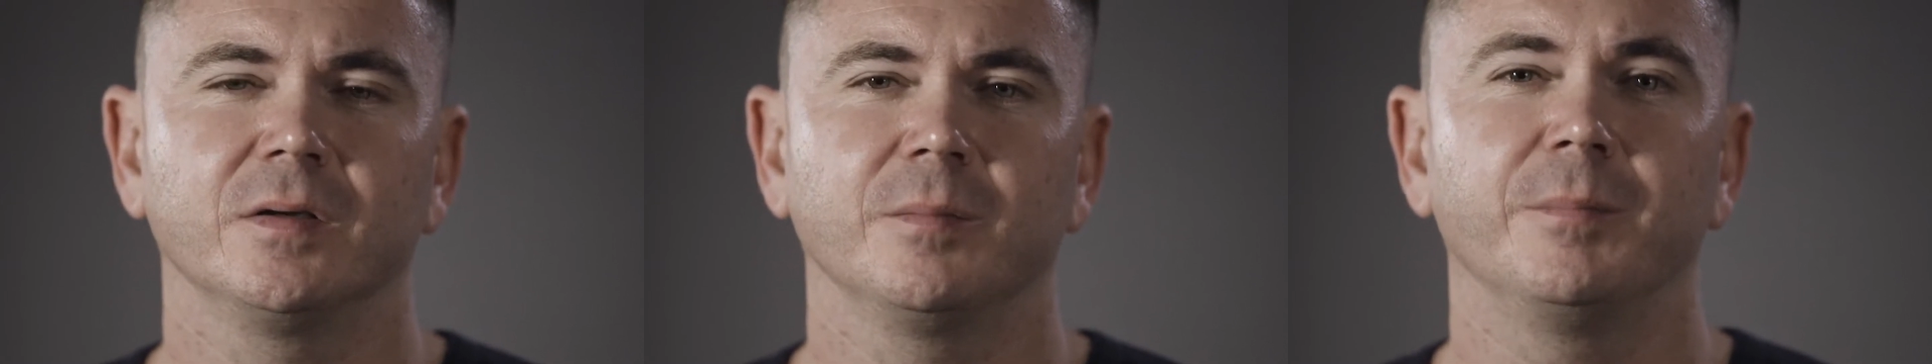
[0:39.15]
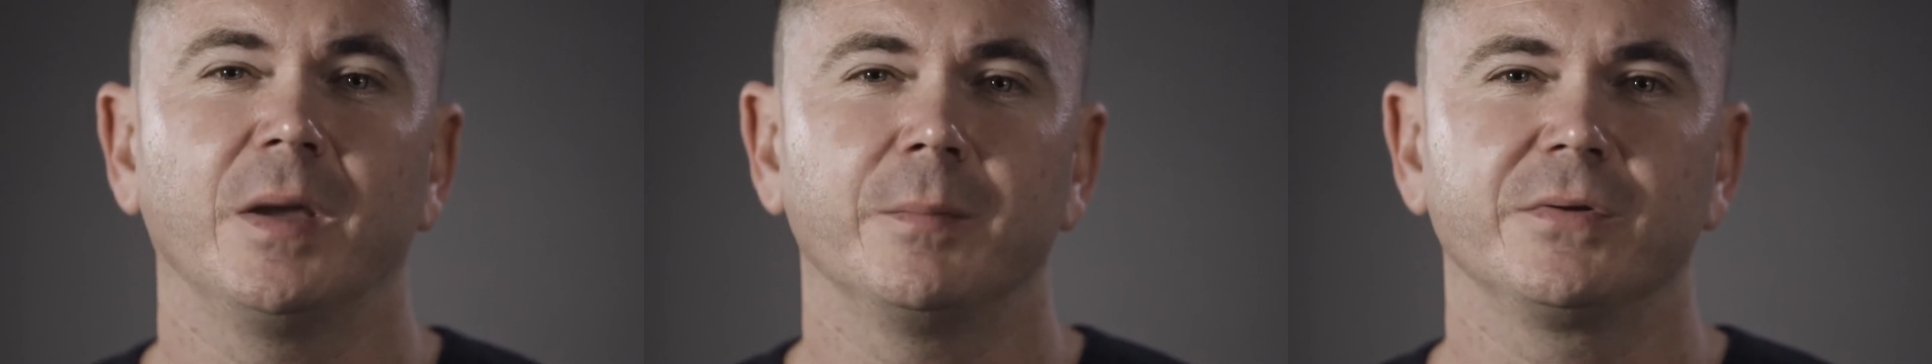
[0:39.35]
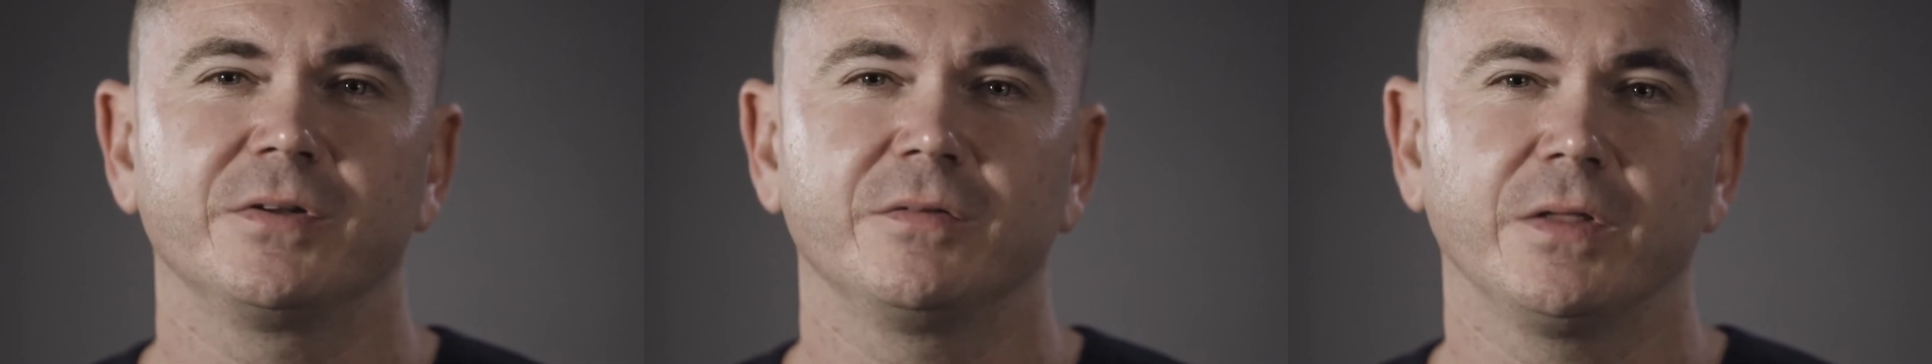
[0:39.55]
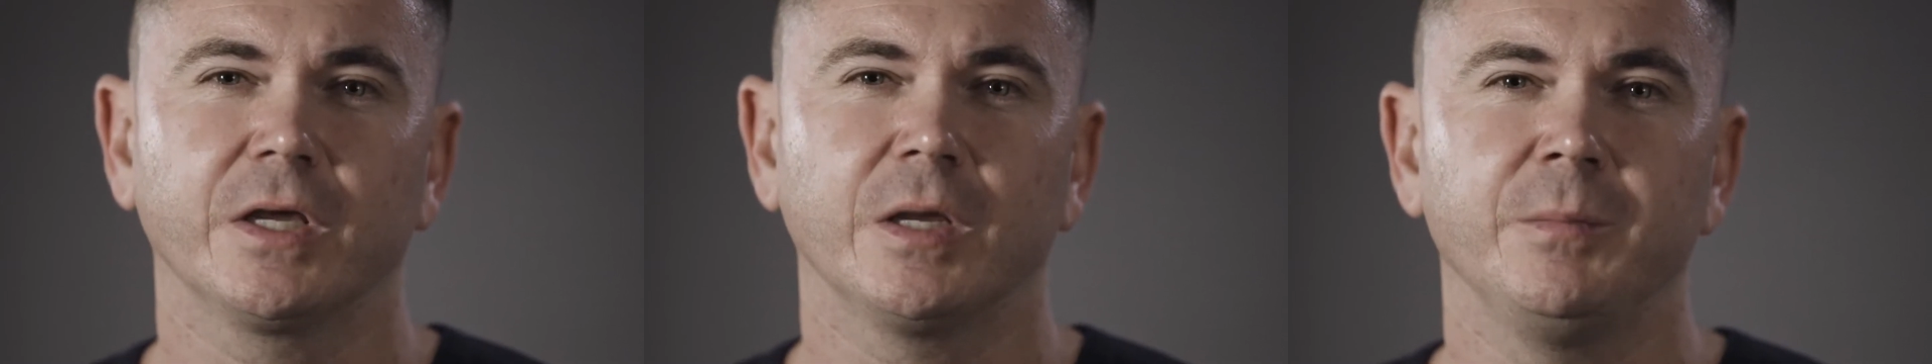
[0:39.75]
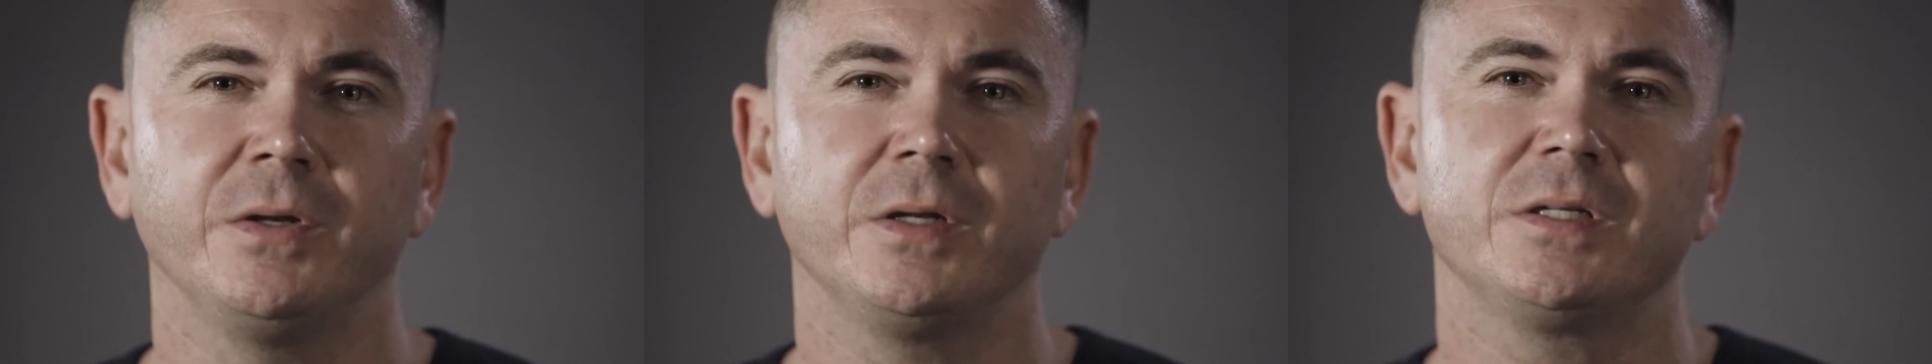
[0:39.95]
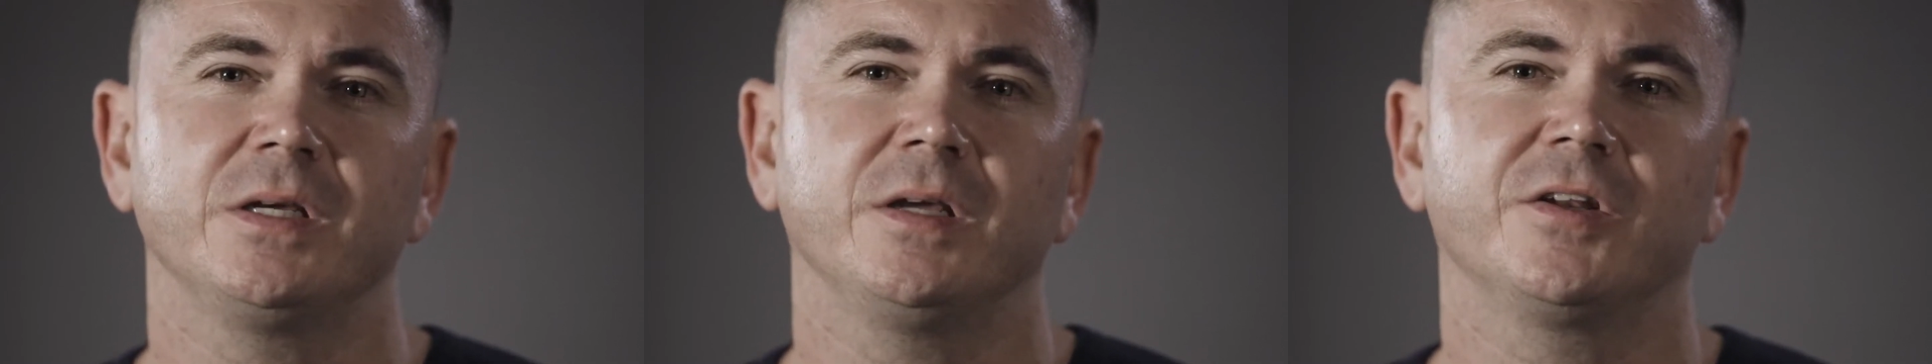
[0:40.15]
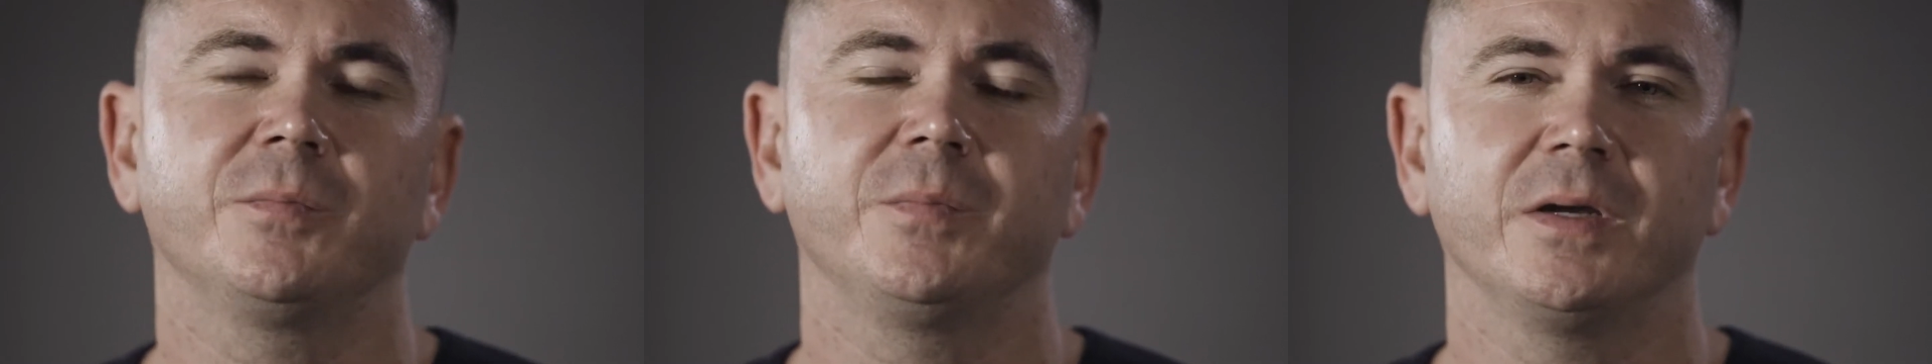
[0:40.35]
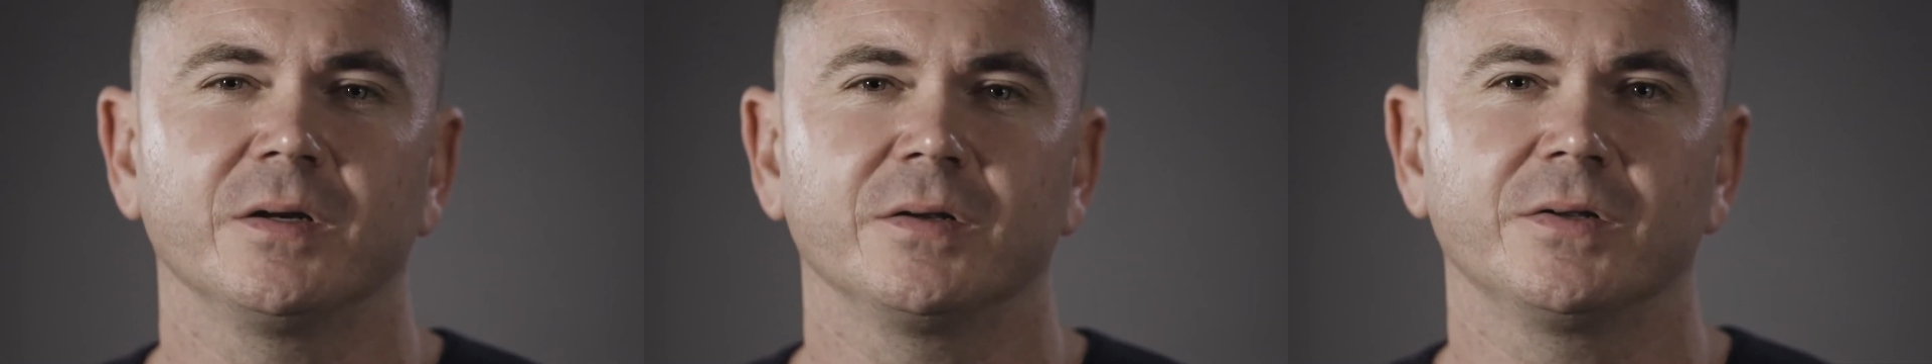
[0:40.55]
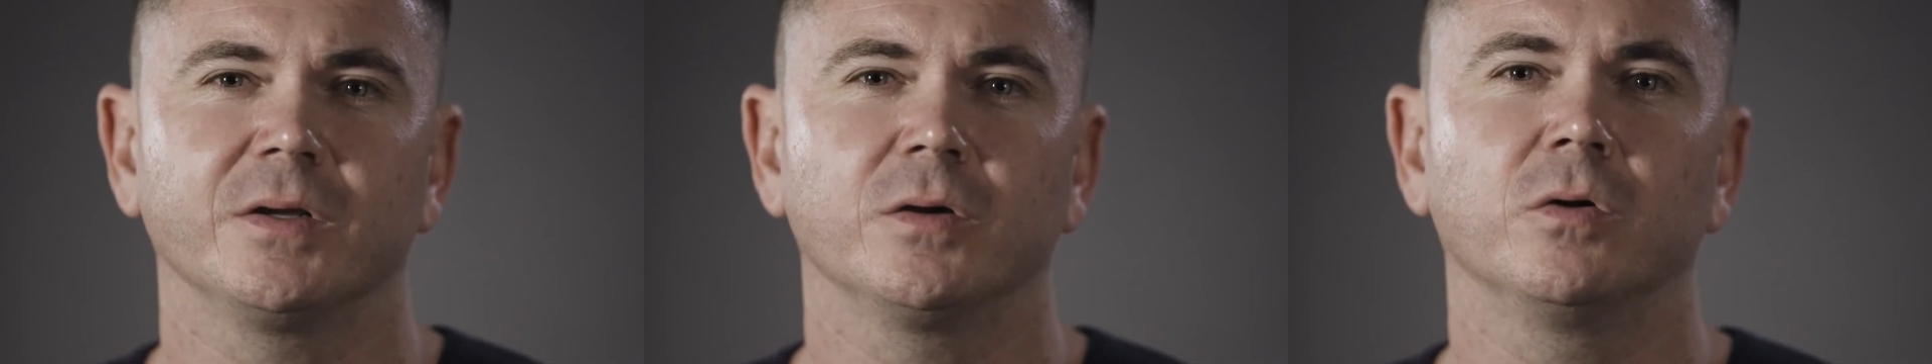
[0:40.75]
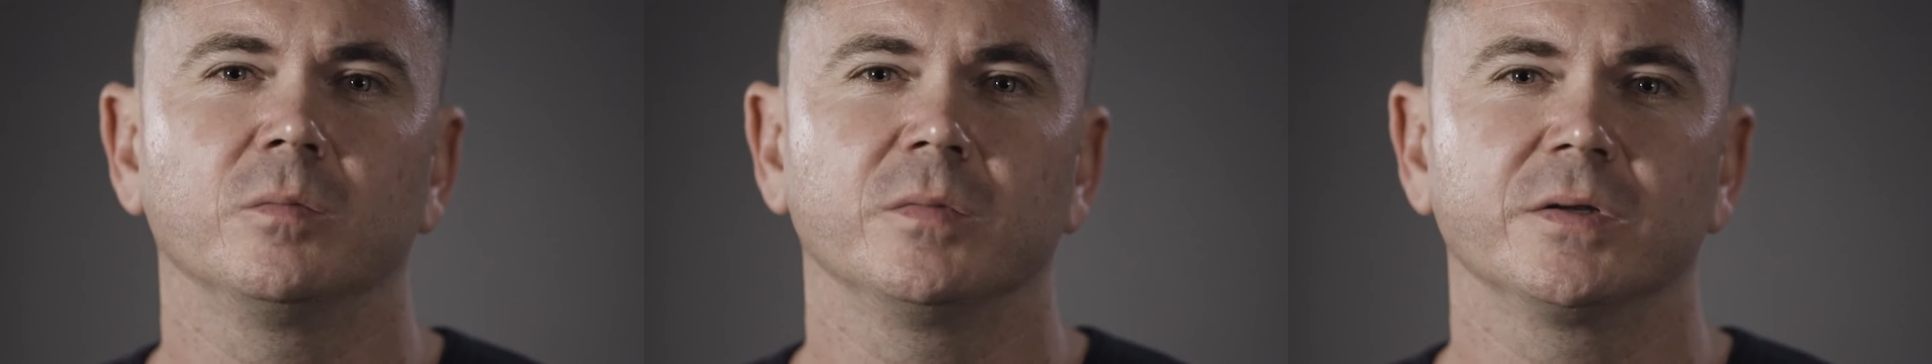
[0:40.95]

members of the community experiencing